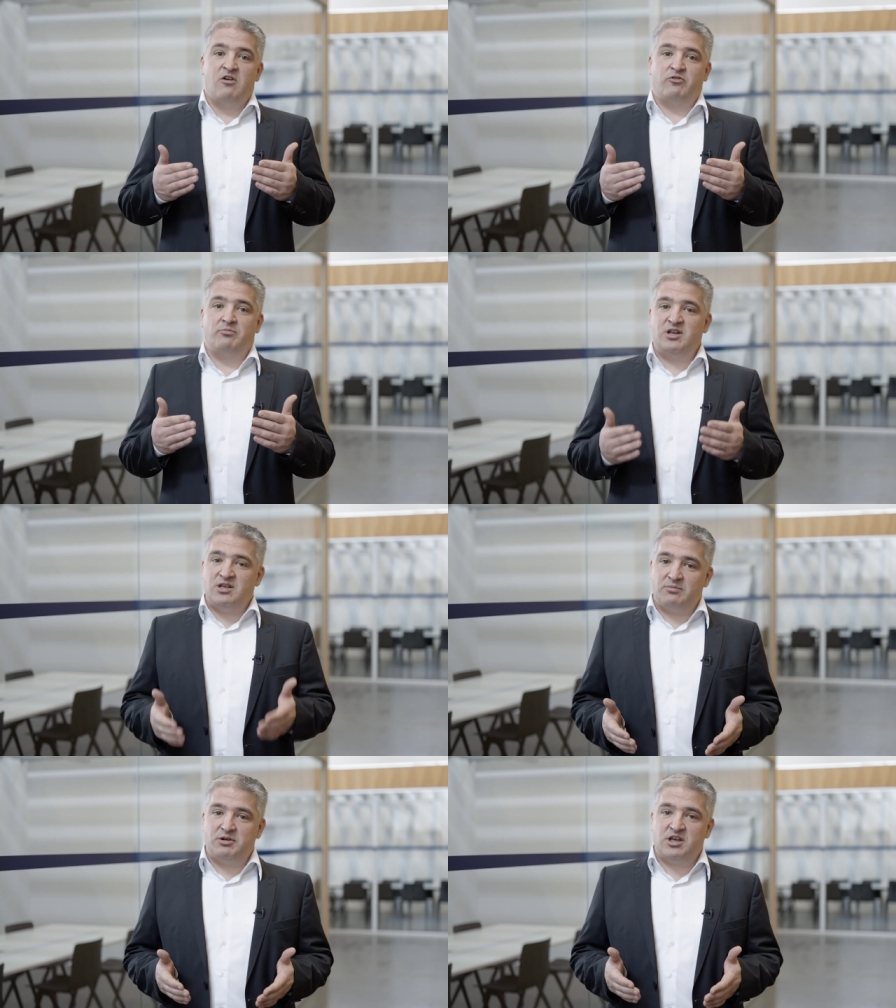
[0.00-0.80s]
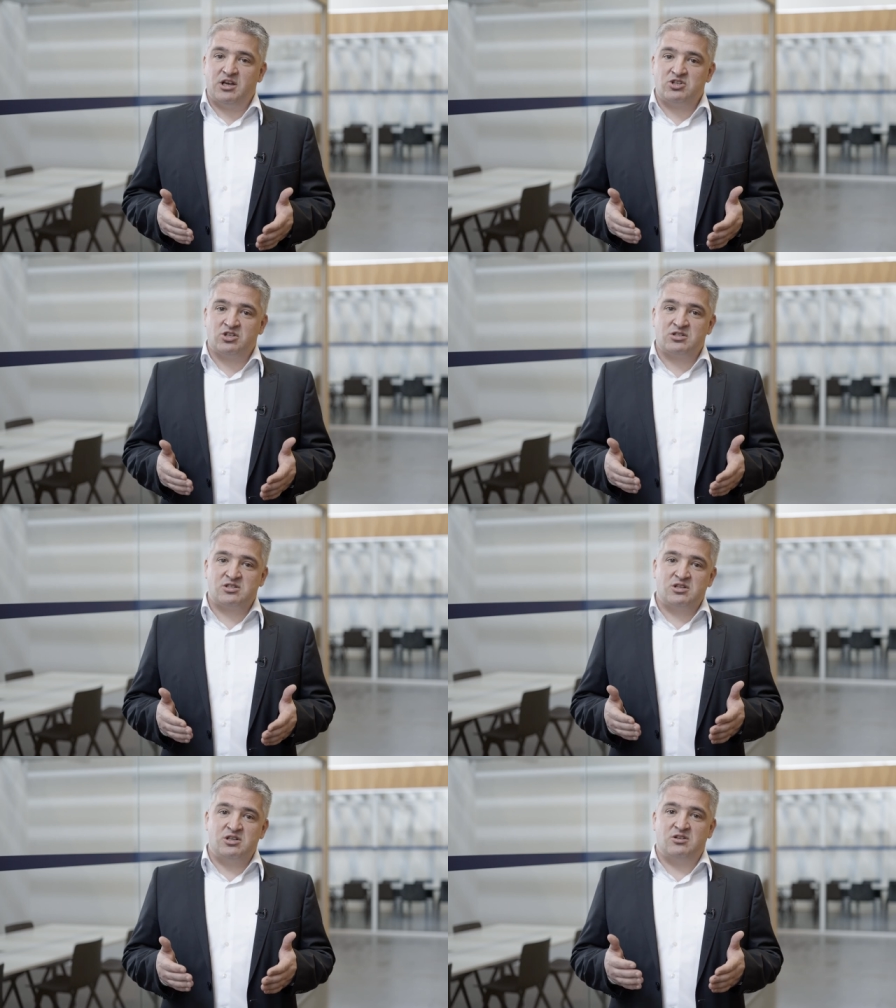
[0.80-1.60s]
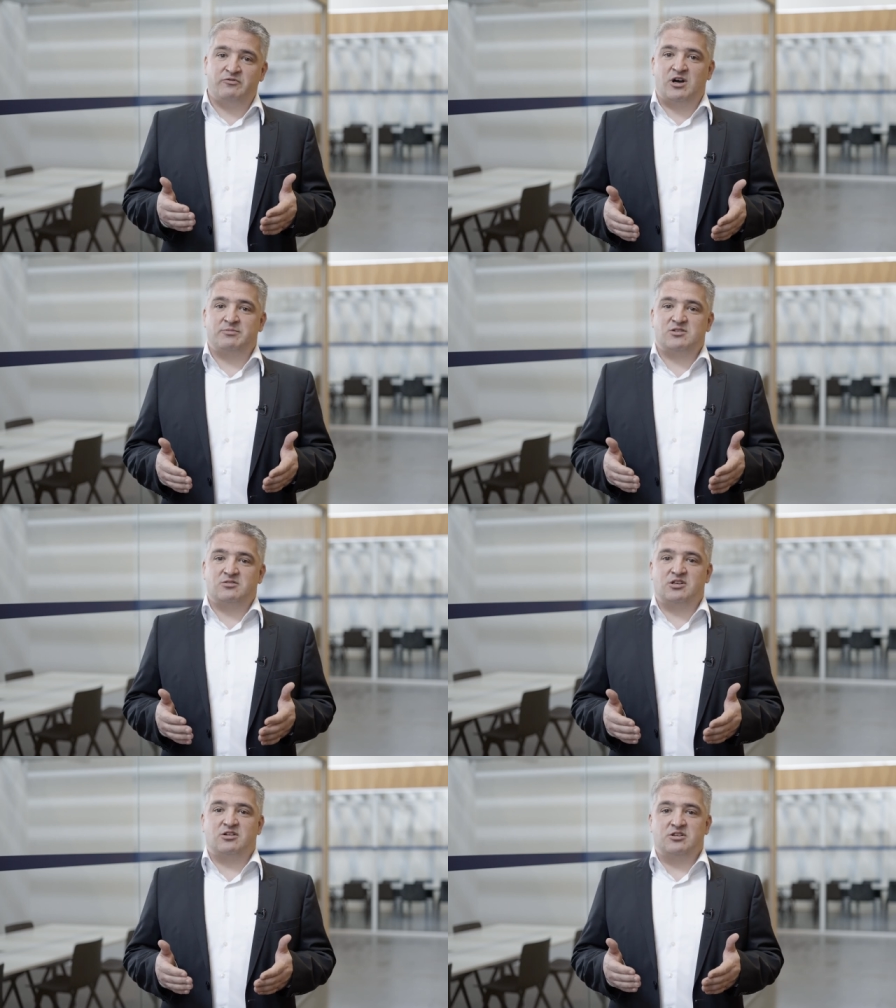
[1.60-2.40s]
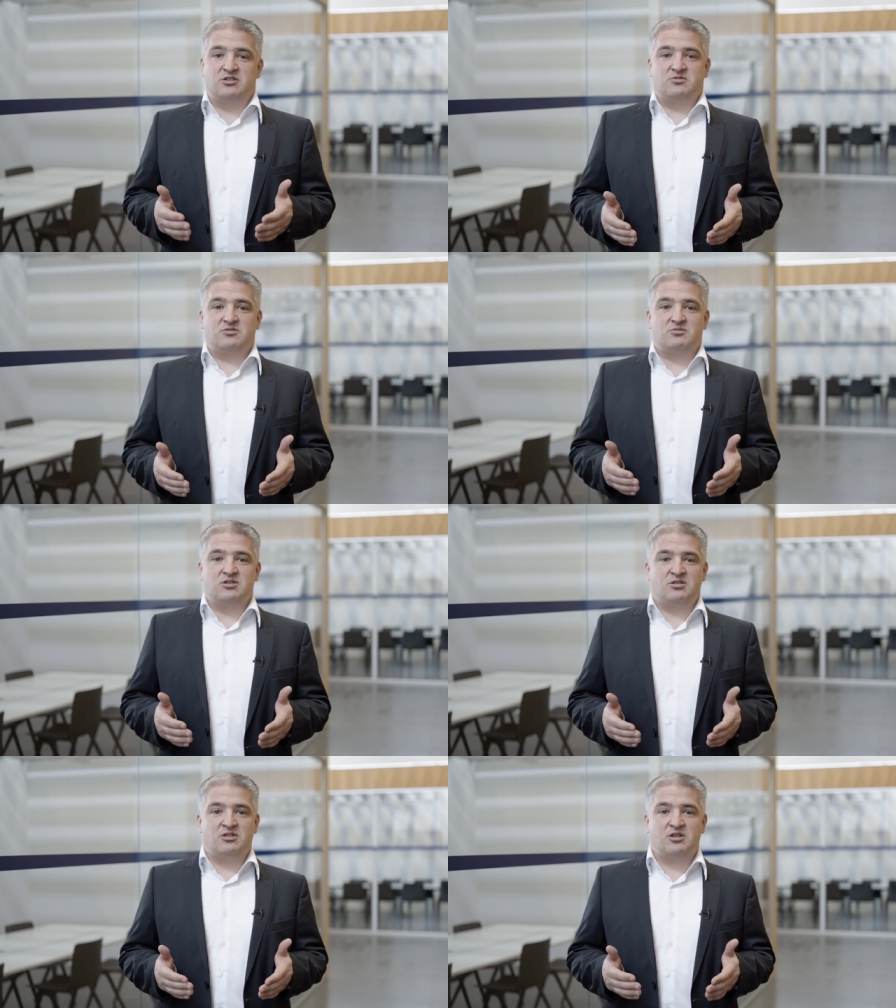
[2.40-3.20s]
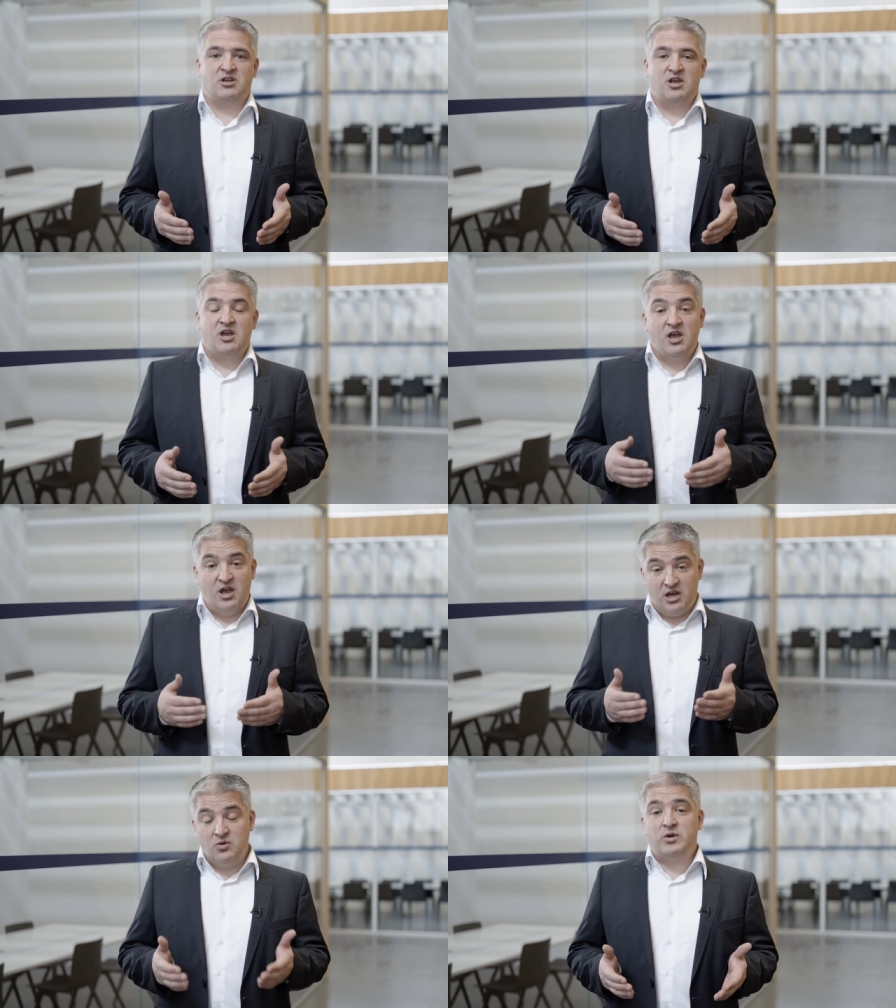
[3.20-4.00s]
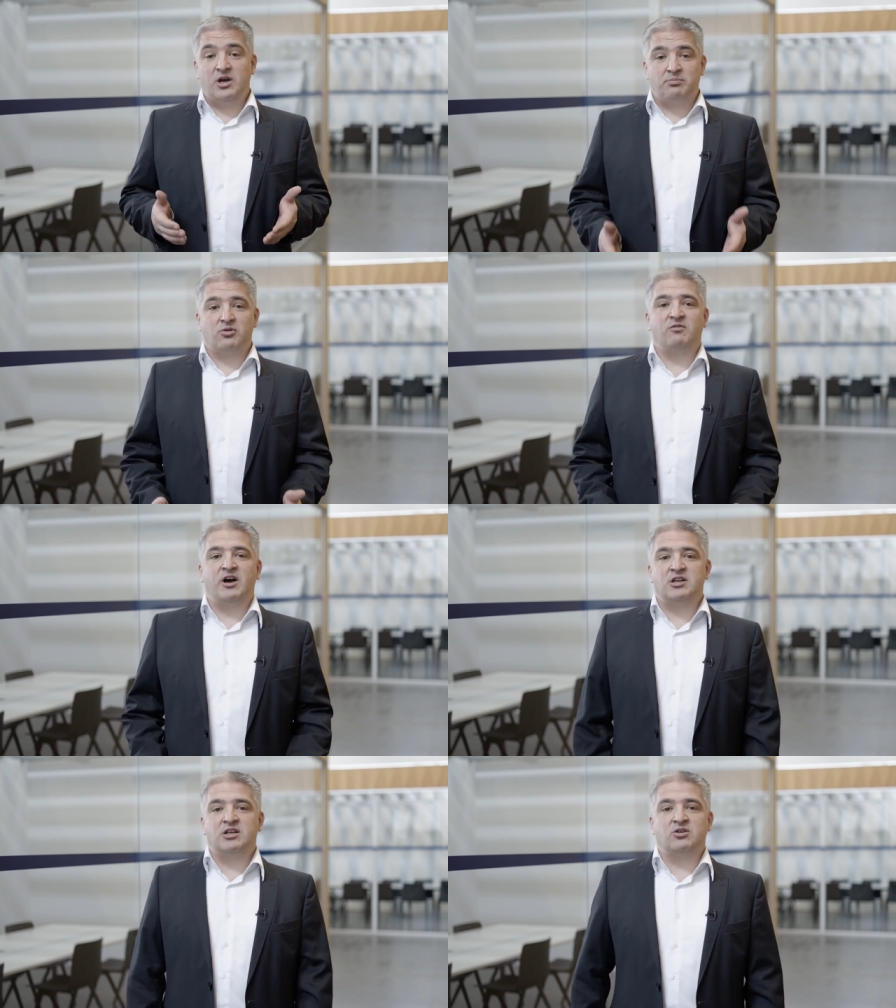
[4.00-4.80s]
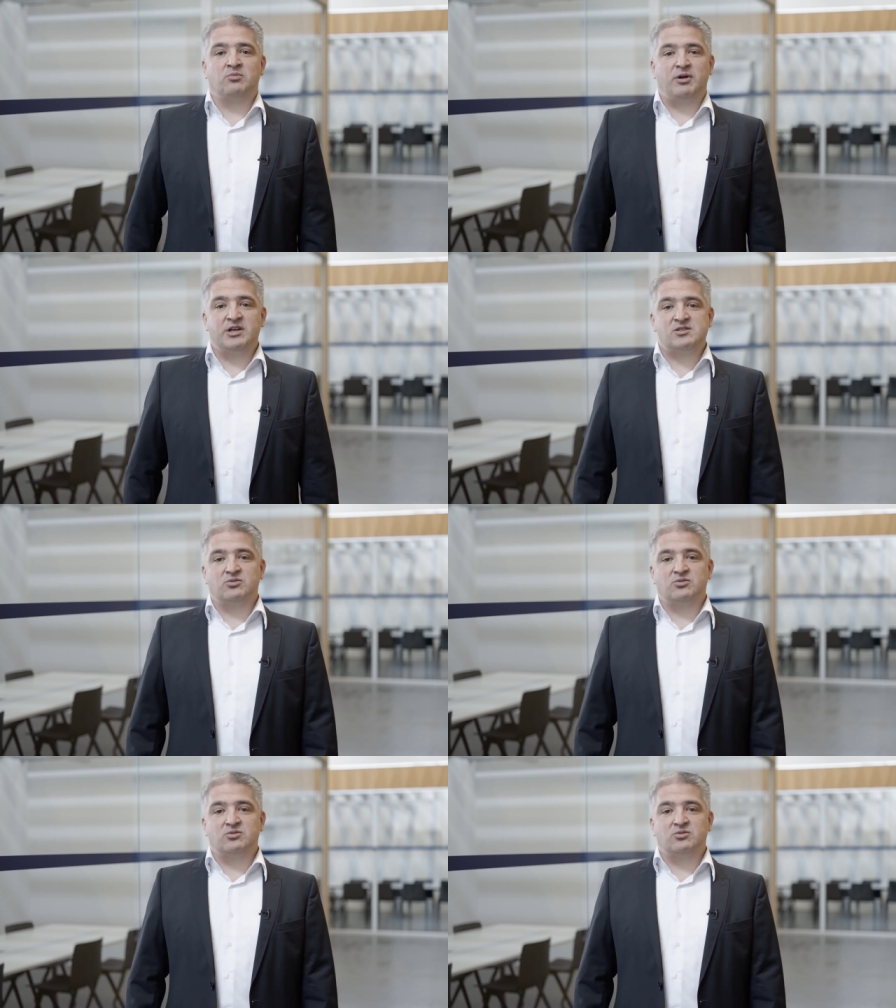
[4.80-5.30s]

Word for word: for many applications in the pharmaceutical industry. And we are providing complete